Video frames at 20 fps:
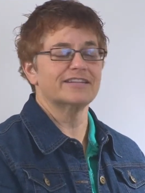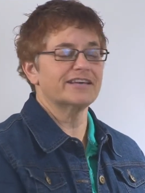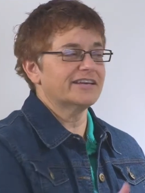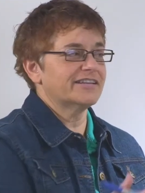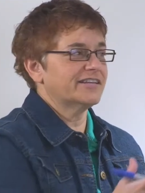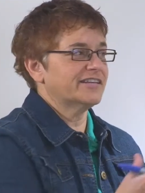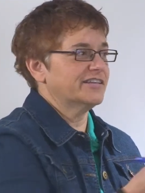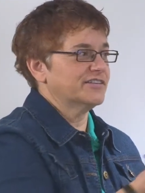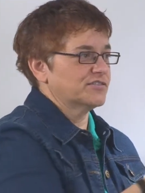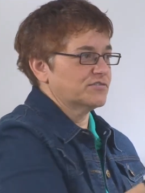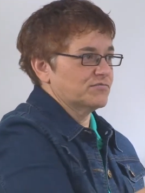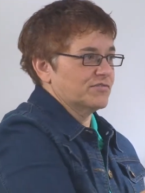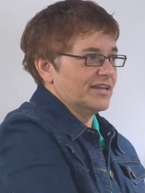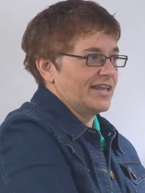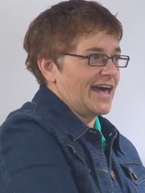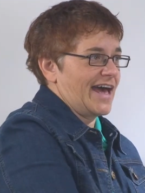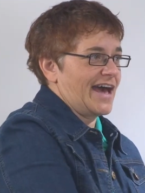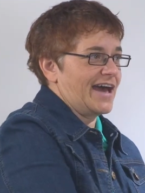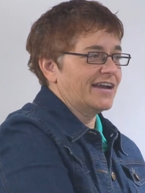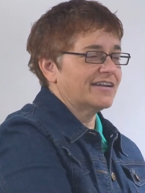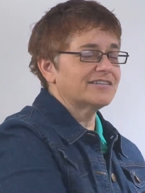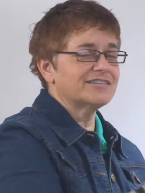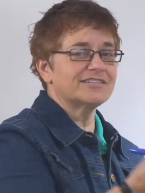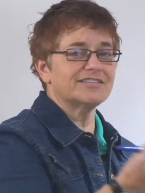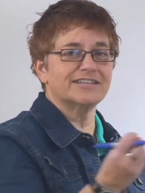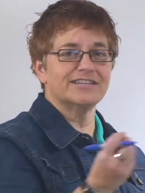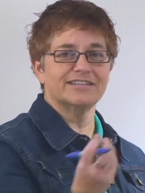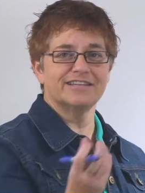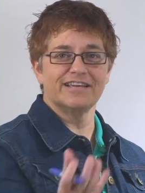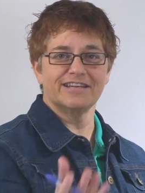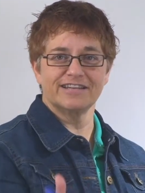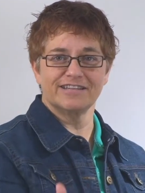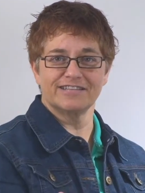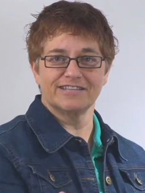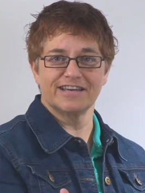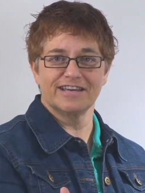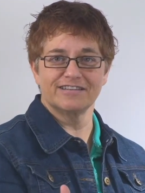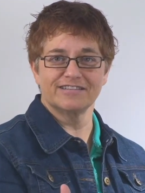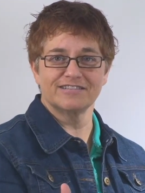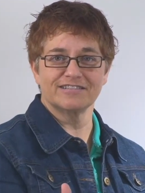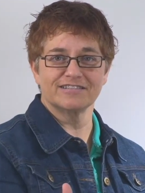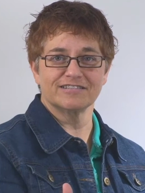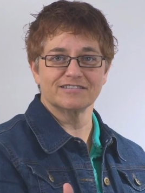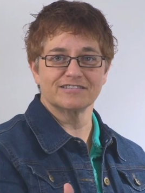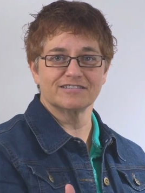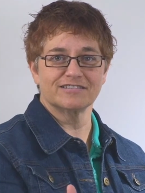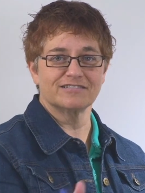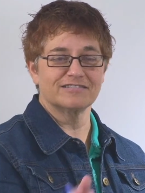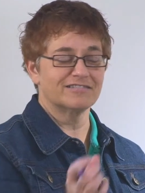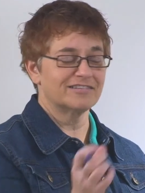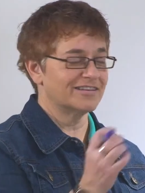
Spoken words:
that he's relaxed and then he tenses,